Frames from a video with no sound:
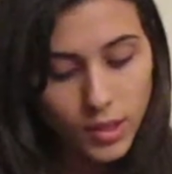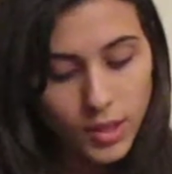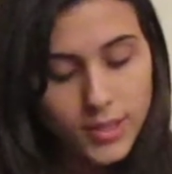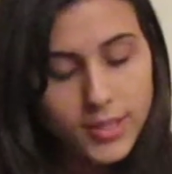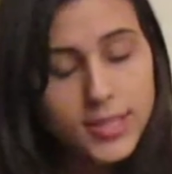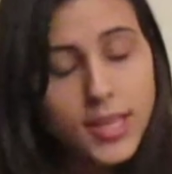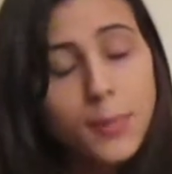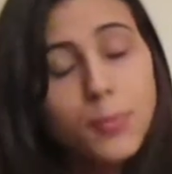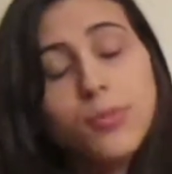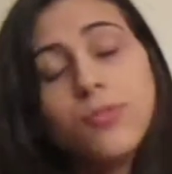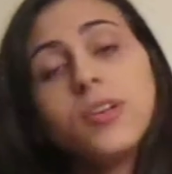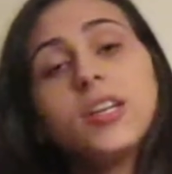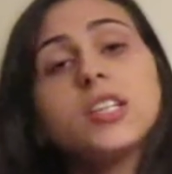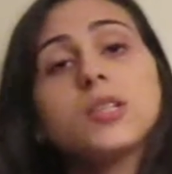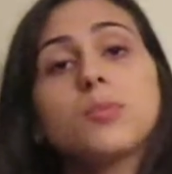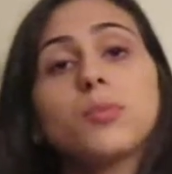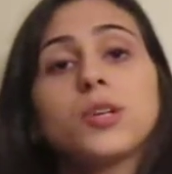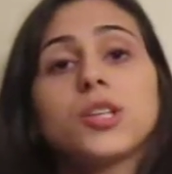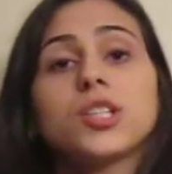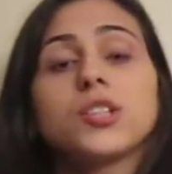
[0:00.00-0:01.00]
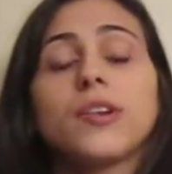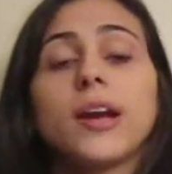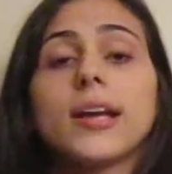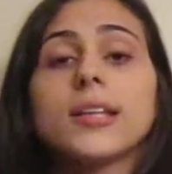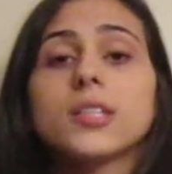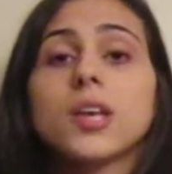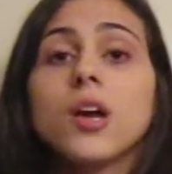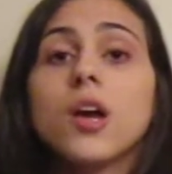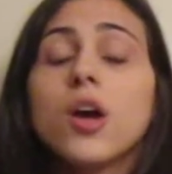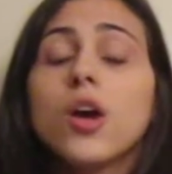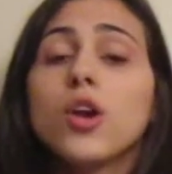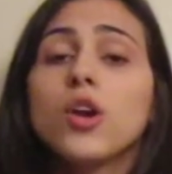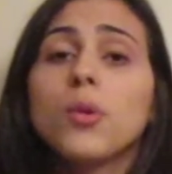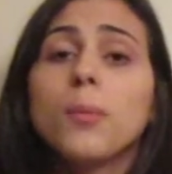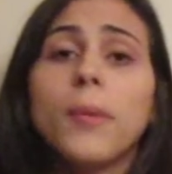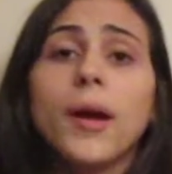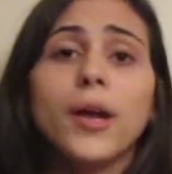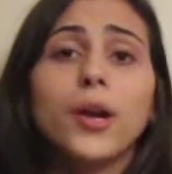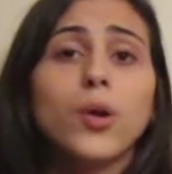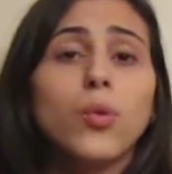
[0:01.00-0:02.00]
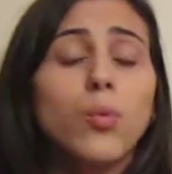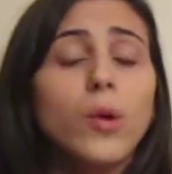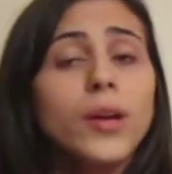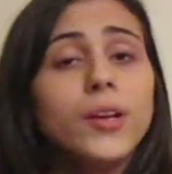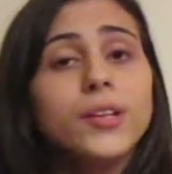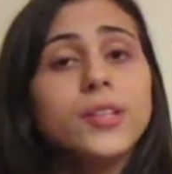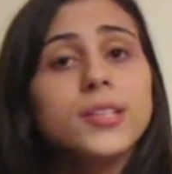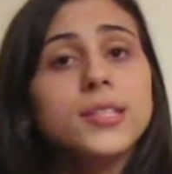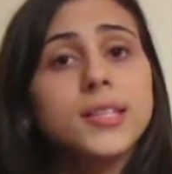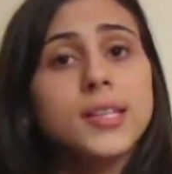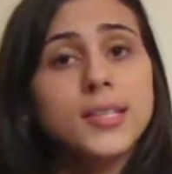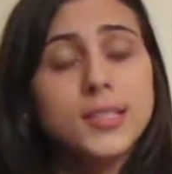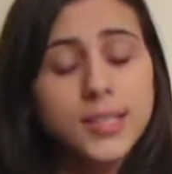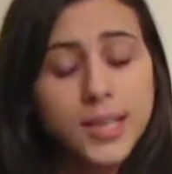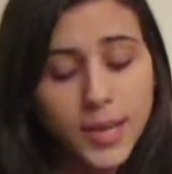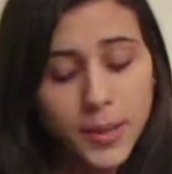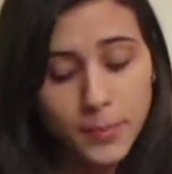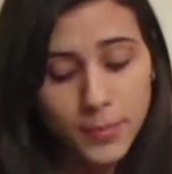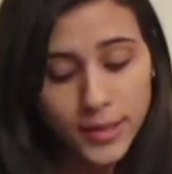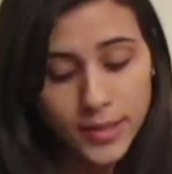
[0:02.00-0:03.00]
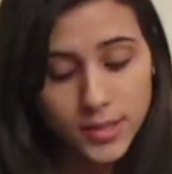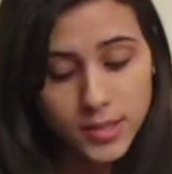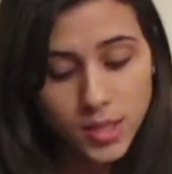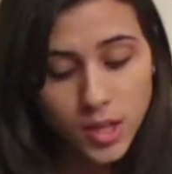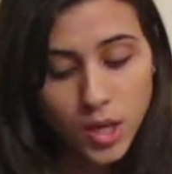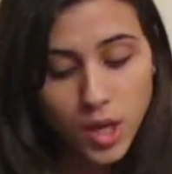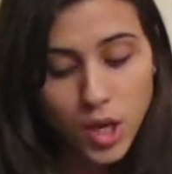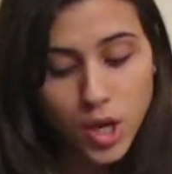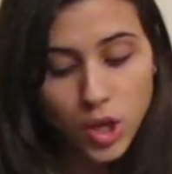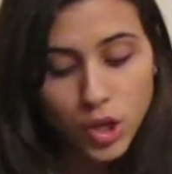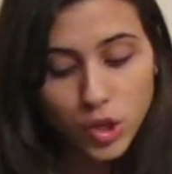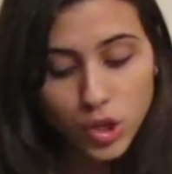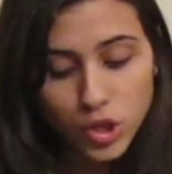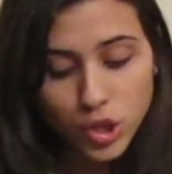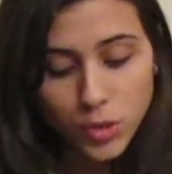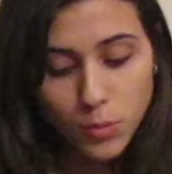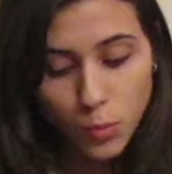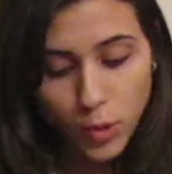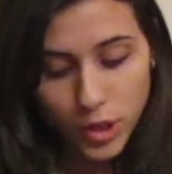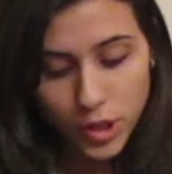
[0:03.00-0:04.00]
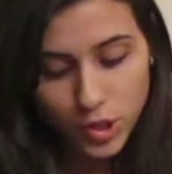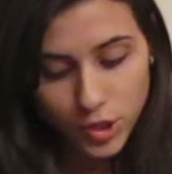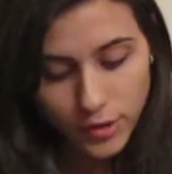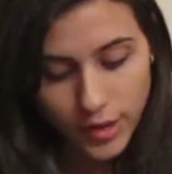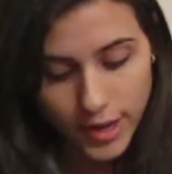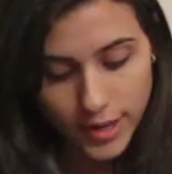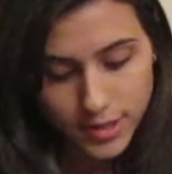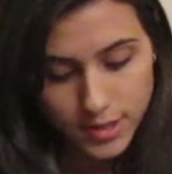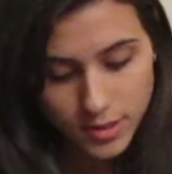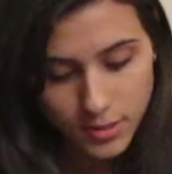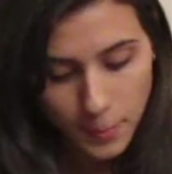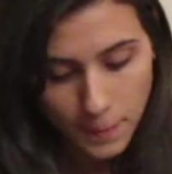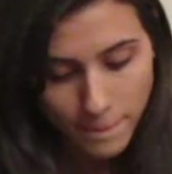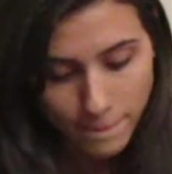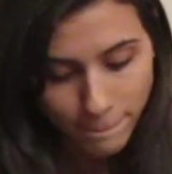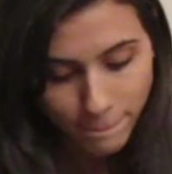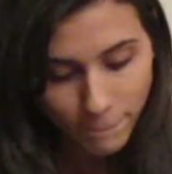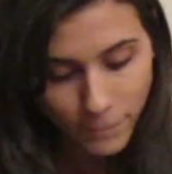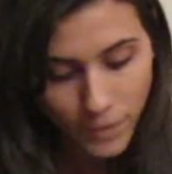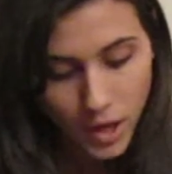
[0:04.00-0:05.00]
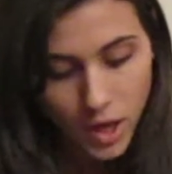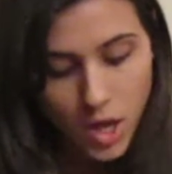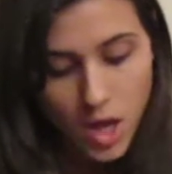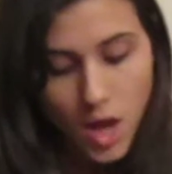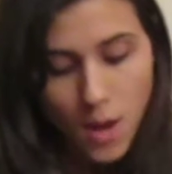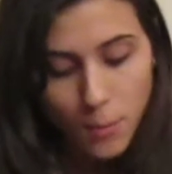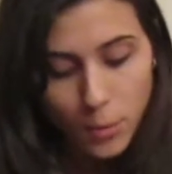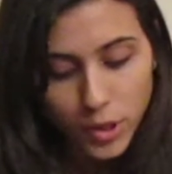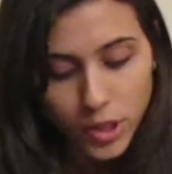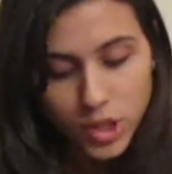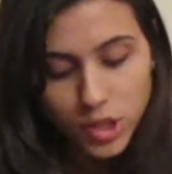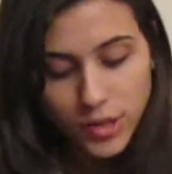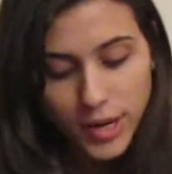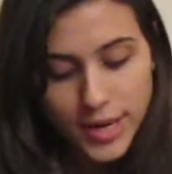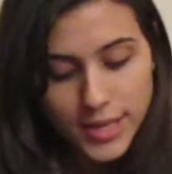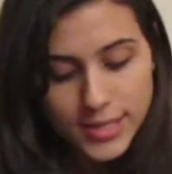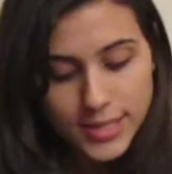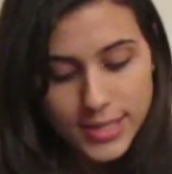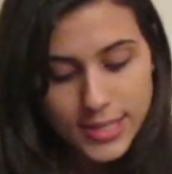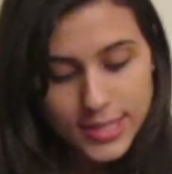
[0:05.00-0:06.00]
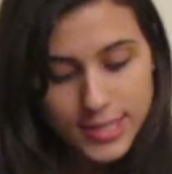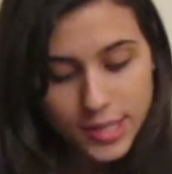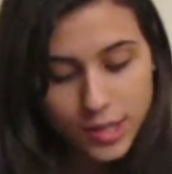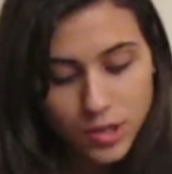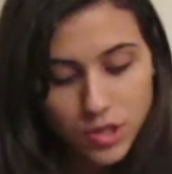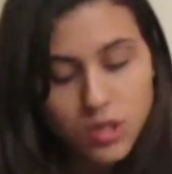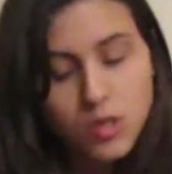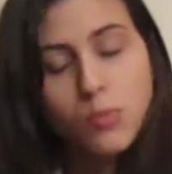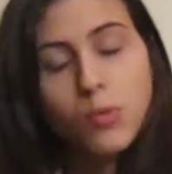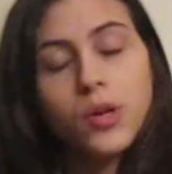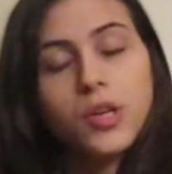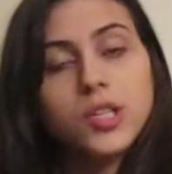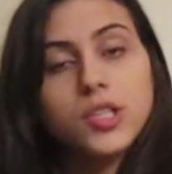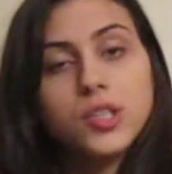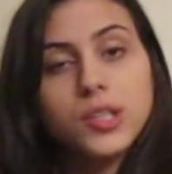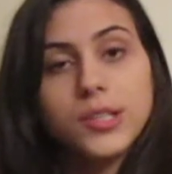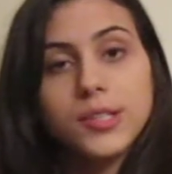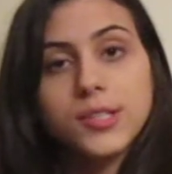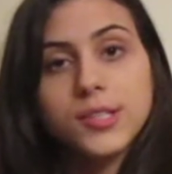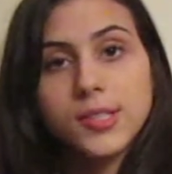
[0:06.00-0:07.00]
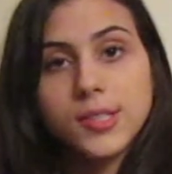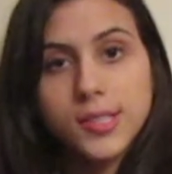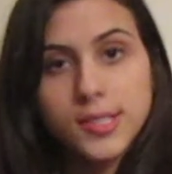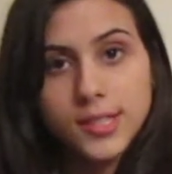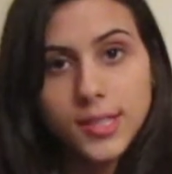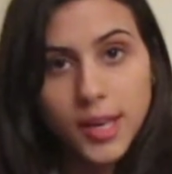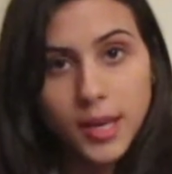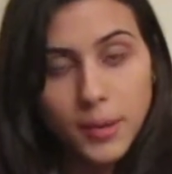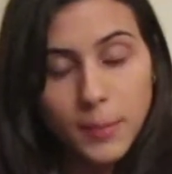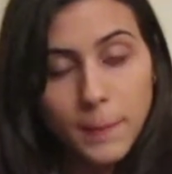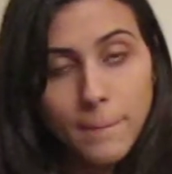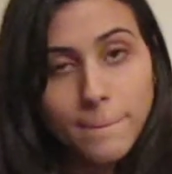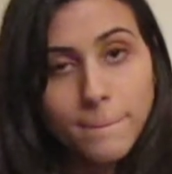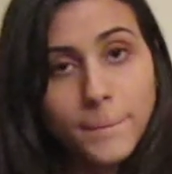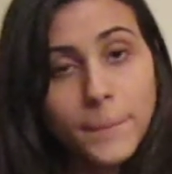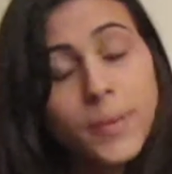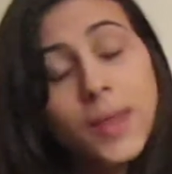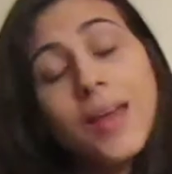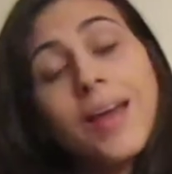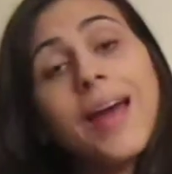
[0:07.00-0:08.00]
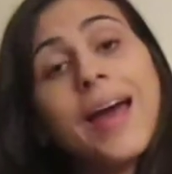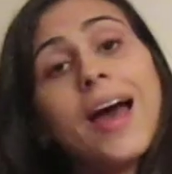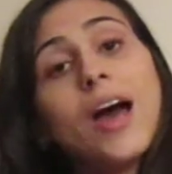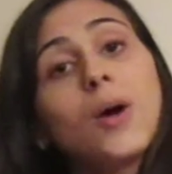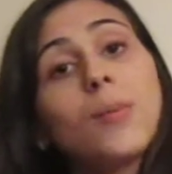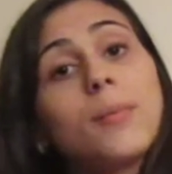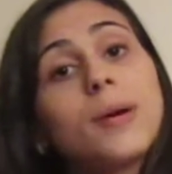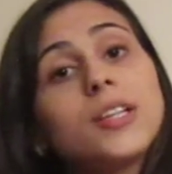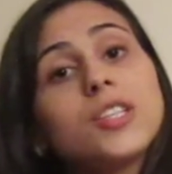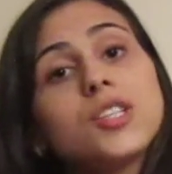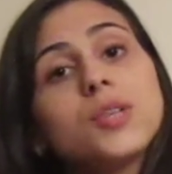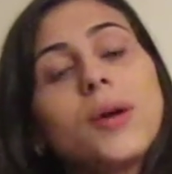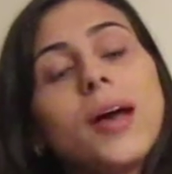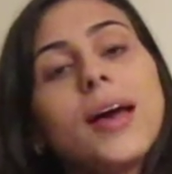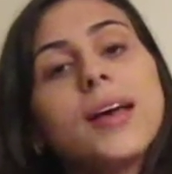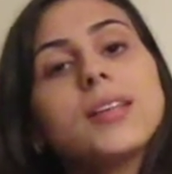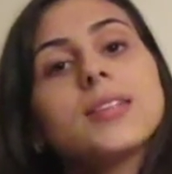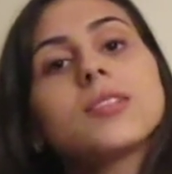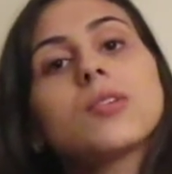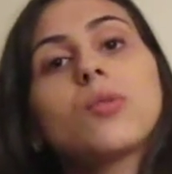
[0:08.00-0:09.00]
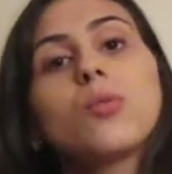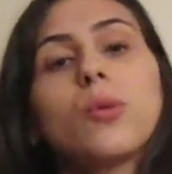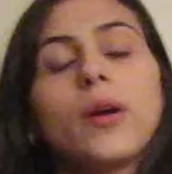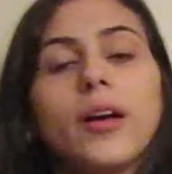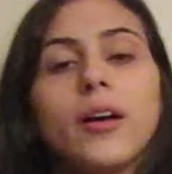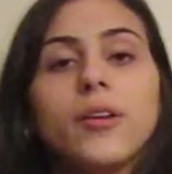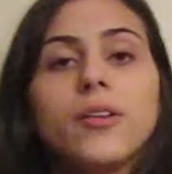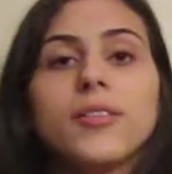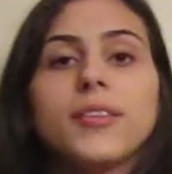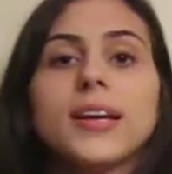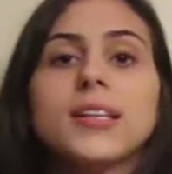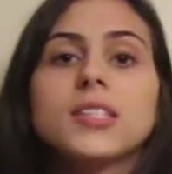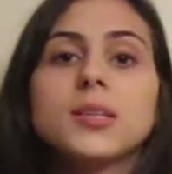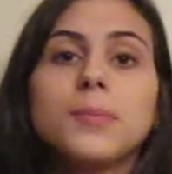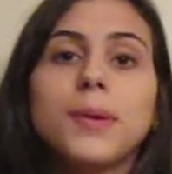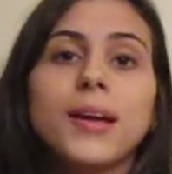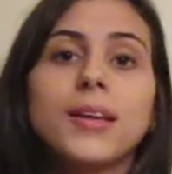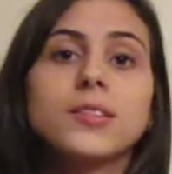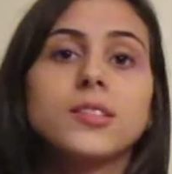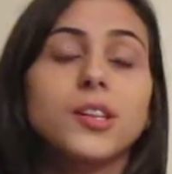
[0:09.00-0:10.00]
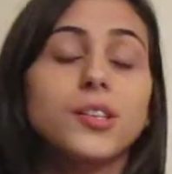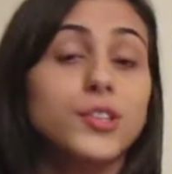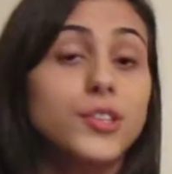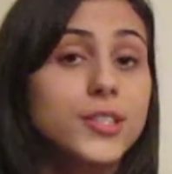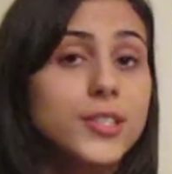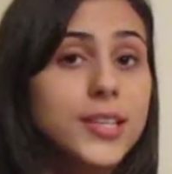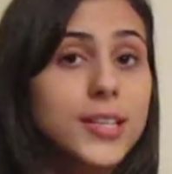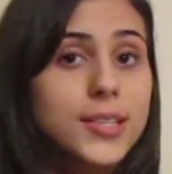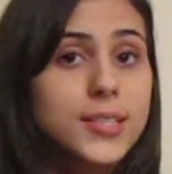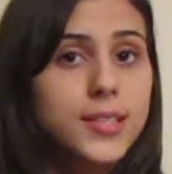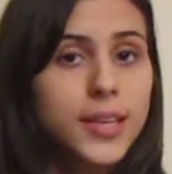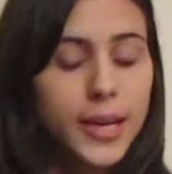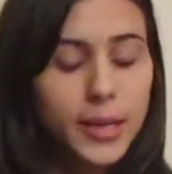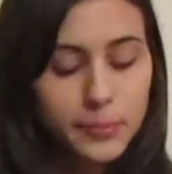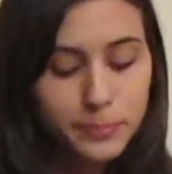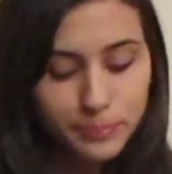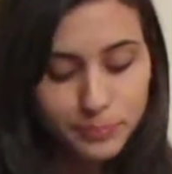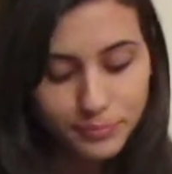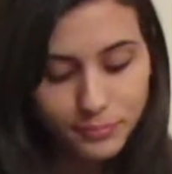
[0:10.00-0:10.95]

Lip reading: Step 3 is moisturize. No matter what your skin type is, you should moisturize. Moisturizing seals the moisture into the skin. How much, you ask? Well, that depends on your skin type.